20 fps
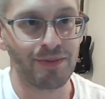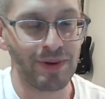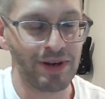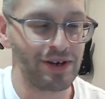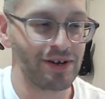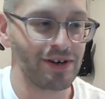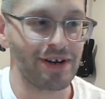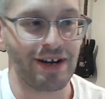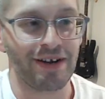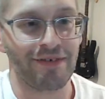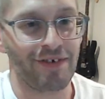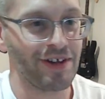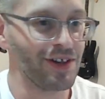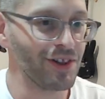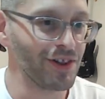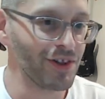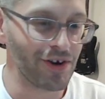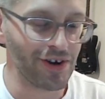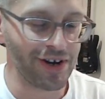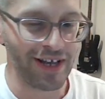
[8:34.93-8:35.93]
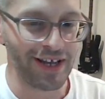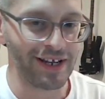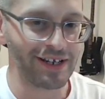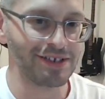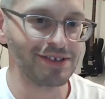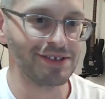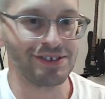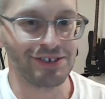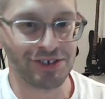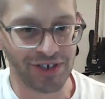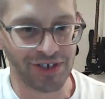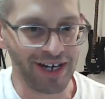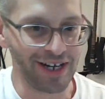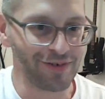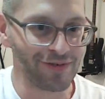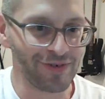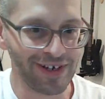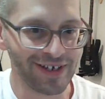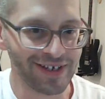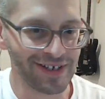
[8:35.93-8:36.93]
but you're kind of on the learning training
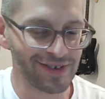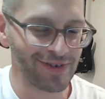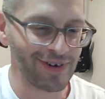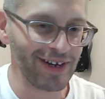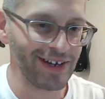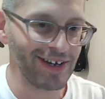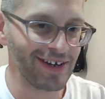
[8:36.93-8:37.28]
reels, right?